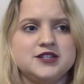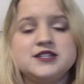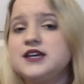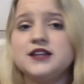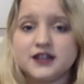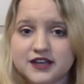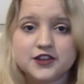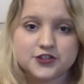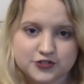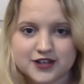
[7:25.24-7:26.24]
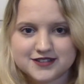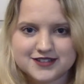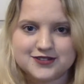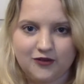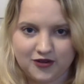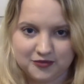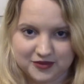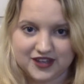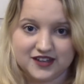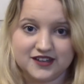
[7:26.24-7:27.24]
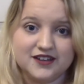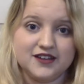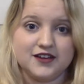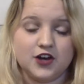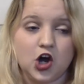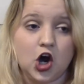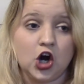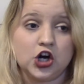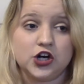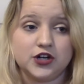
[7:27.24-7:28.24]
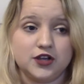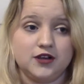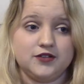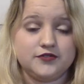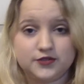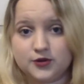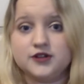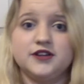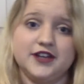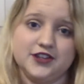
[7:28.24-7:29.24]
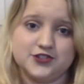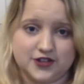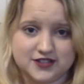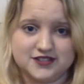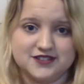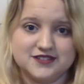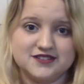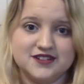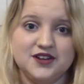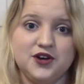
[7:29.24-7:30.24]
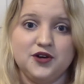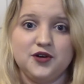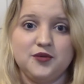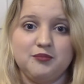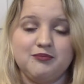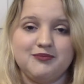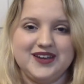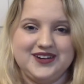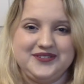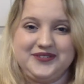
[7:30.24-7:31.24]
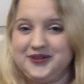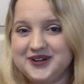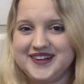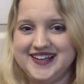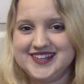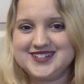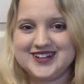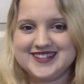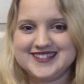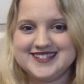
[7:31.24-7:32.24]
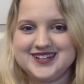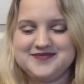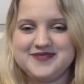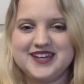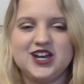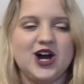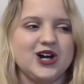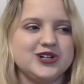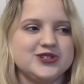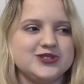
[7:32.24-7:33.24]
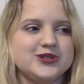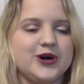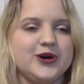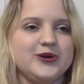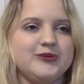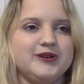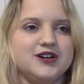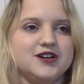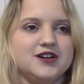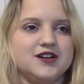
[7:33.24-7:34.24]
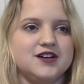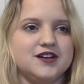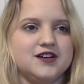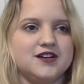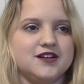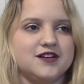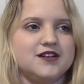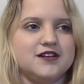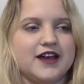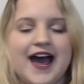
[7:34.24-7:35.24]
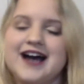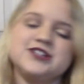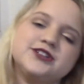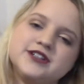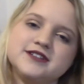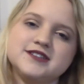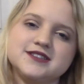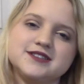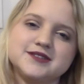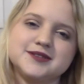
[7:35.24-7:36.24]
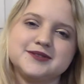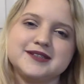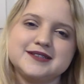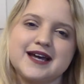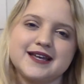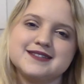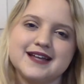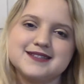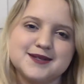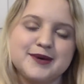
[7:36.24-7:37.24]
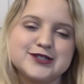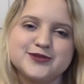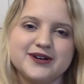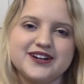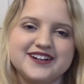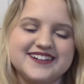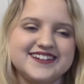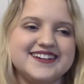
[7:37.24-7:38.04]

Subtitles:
T-length dresses on me are floor-length dresses. And floor-length dresses on me are so hazardous, I guess that's the best word.